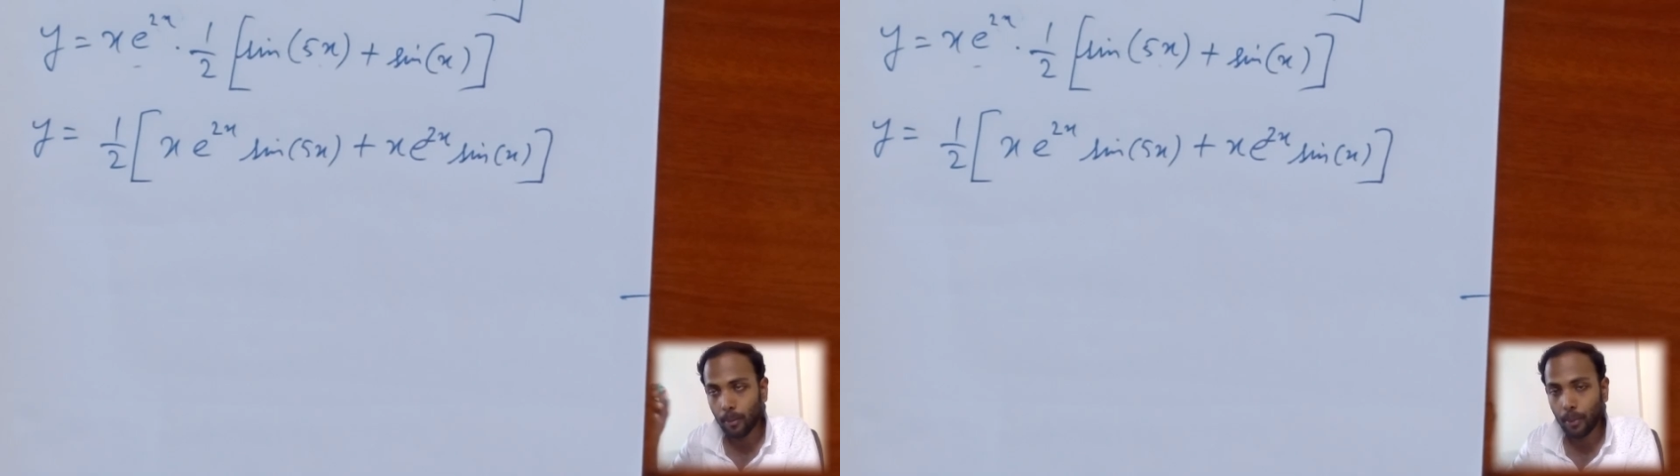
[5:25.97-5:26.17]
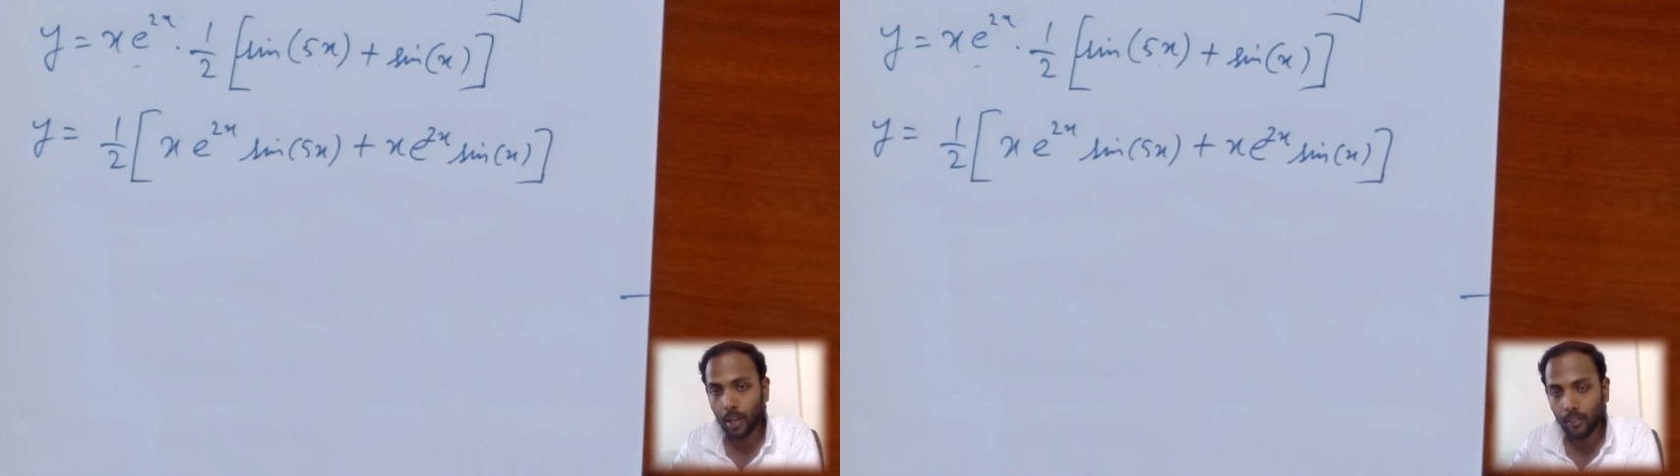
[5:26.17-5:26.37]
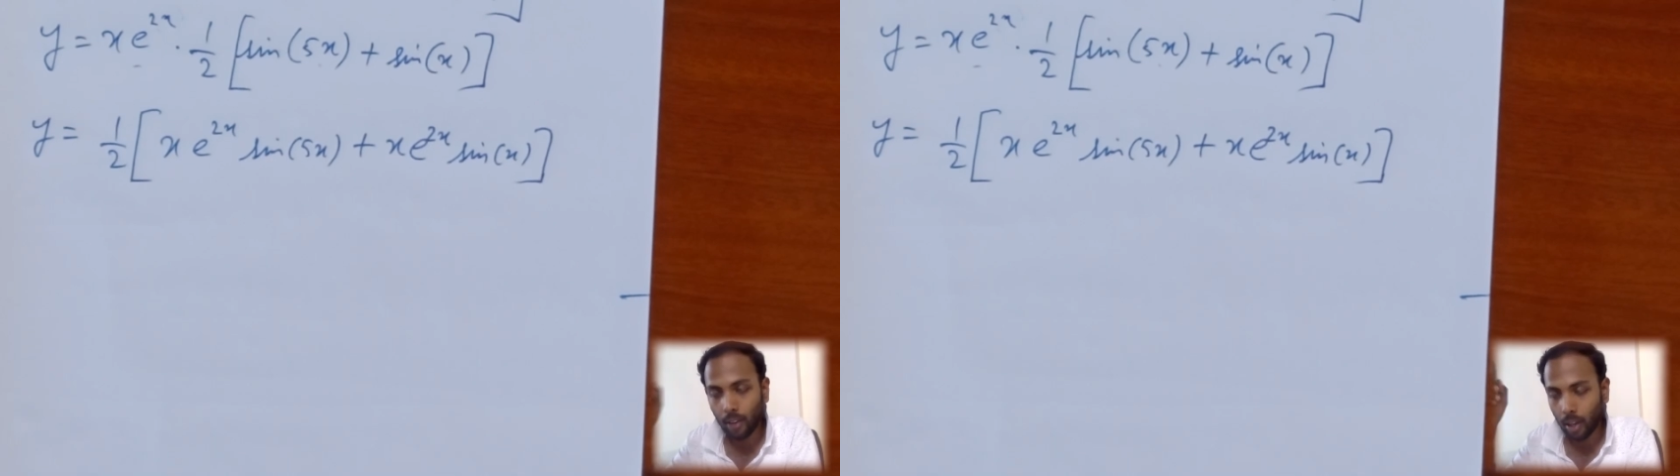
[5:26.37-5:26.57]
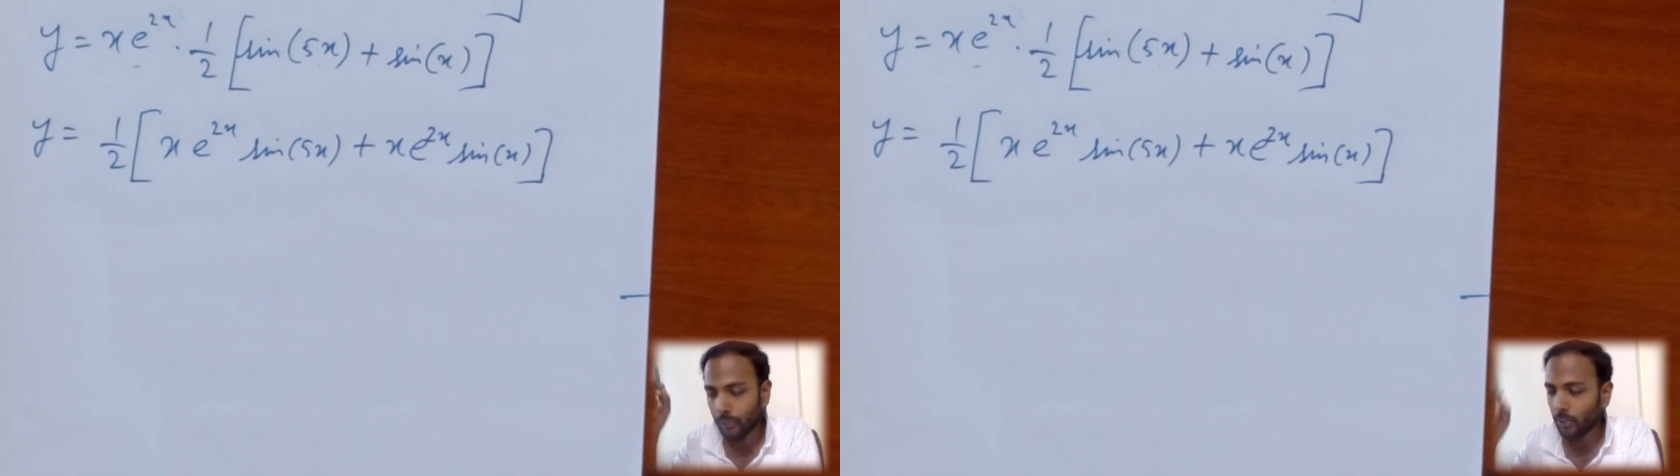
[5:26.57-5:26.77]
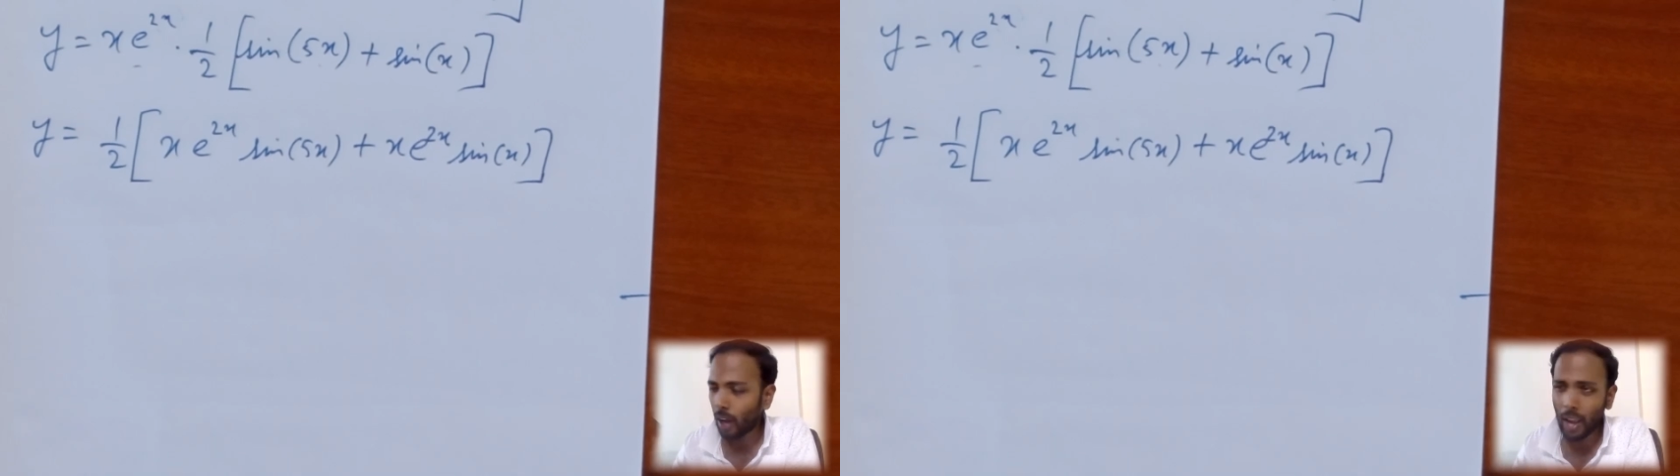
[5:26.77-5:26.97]

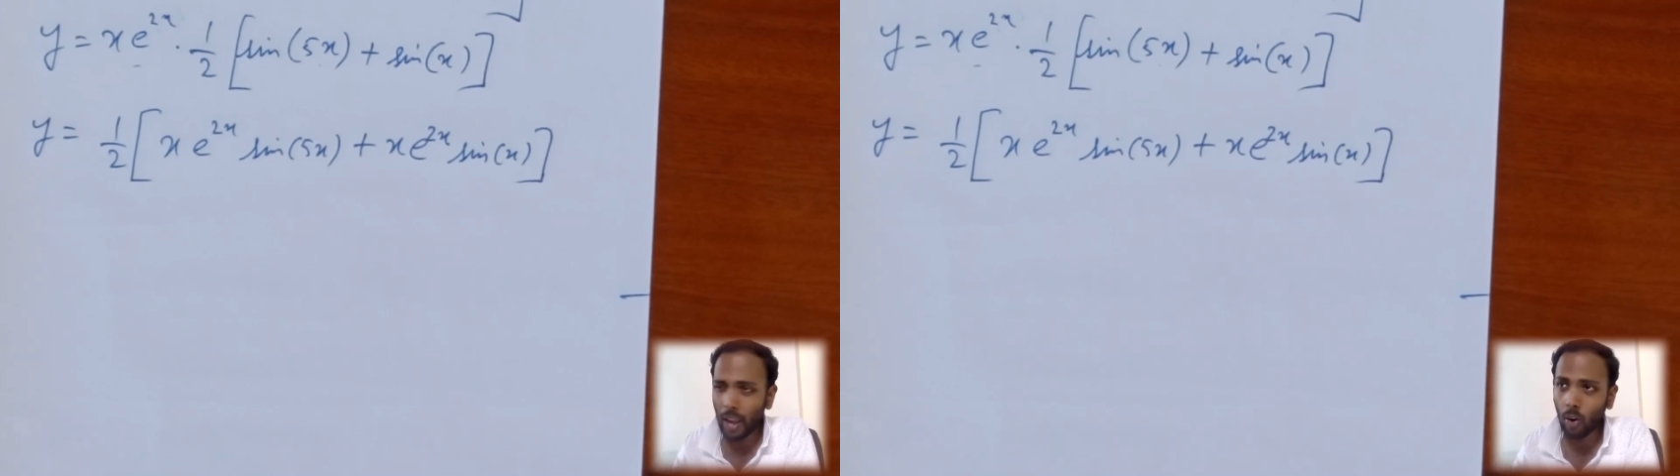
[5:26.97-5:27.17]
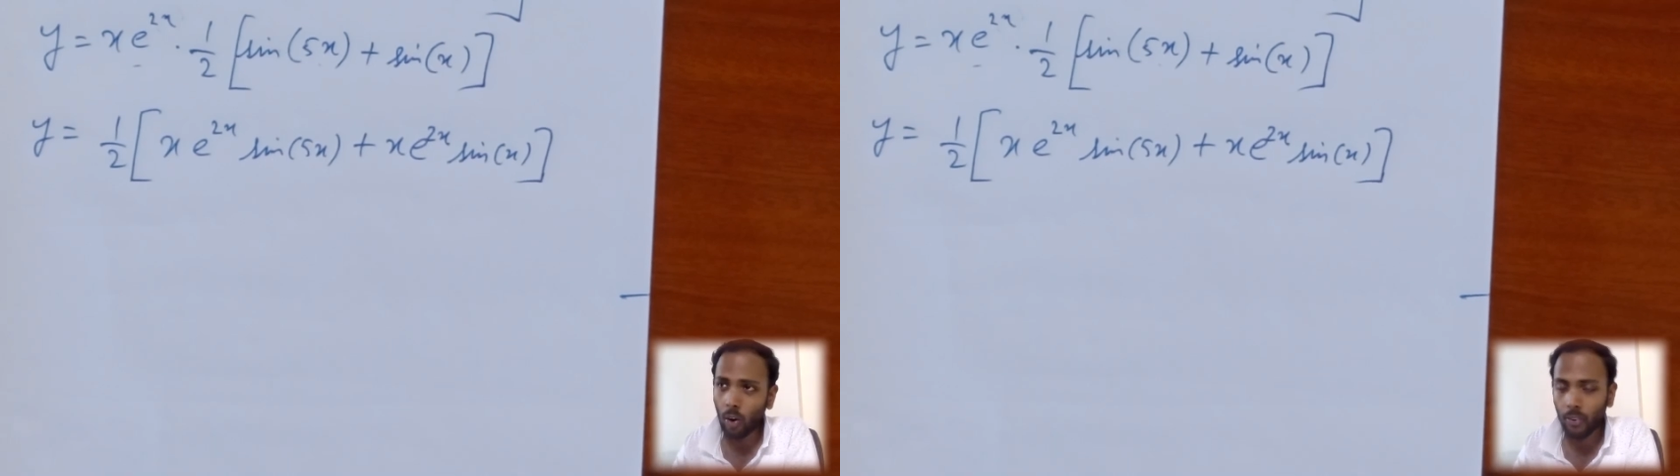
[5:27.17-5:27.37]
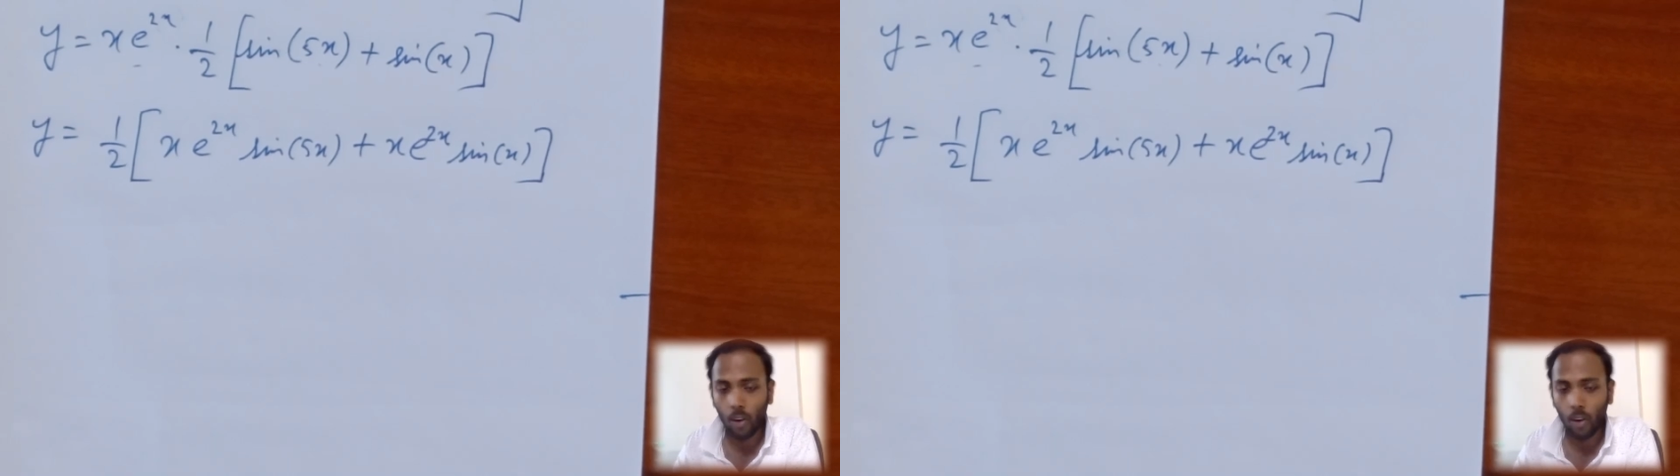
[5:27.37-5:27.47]
if I have all